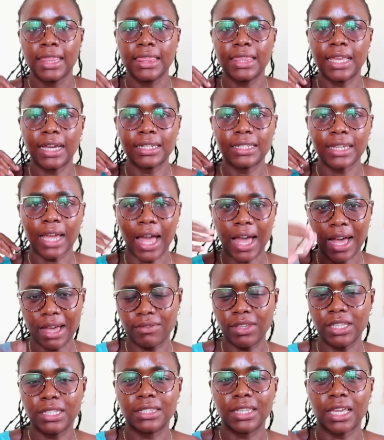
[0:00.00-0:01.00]
that
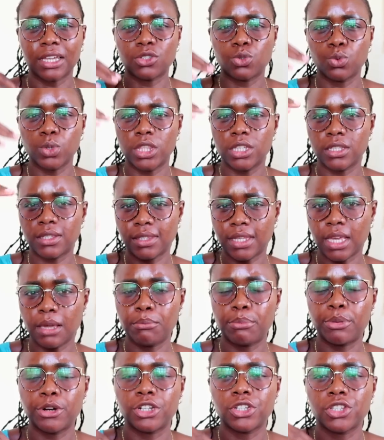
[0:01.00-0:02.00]
having sex with the
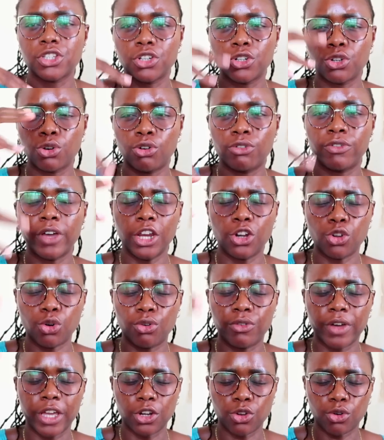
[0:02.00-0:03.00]
same person over and
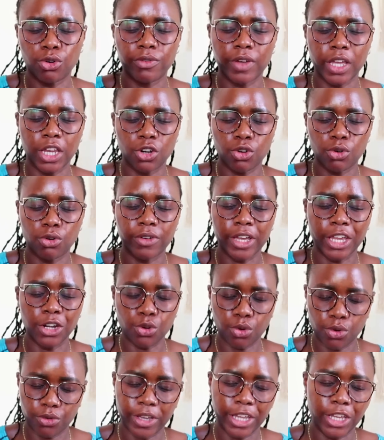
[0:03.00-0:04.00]
over and over and over and
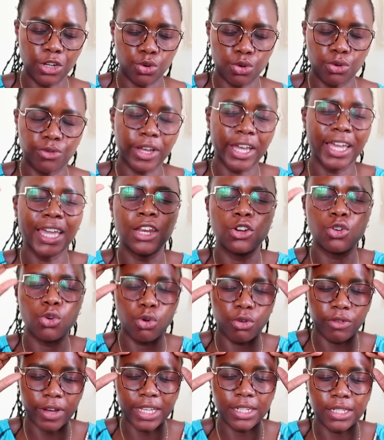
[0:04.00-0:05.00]
over and over and
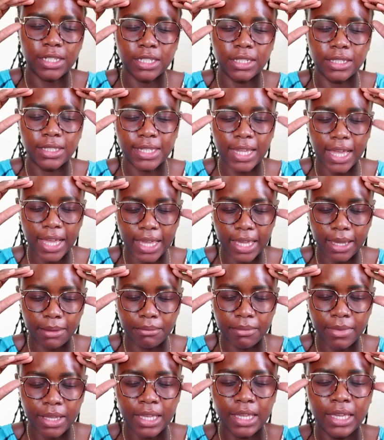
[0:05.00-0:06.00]
over until
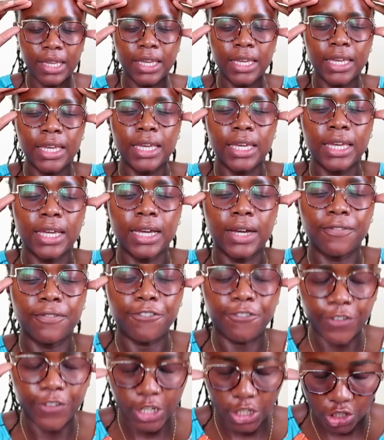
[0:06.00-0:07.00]
time
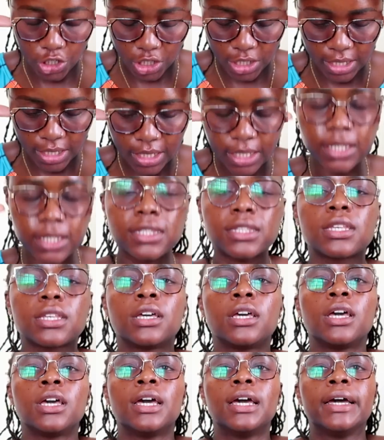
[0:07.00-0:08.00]
finishes
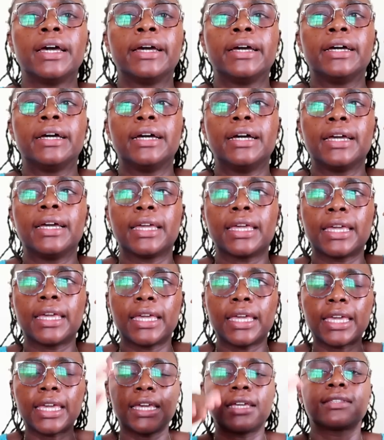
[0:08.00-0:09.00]

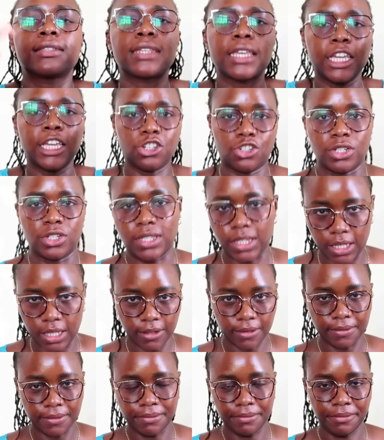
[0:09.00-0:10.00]
is
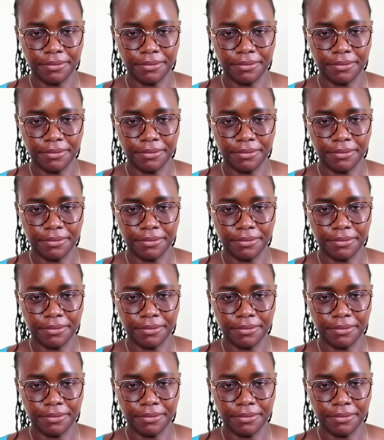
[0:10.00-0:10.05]
interesting.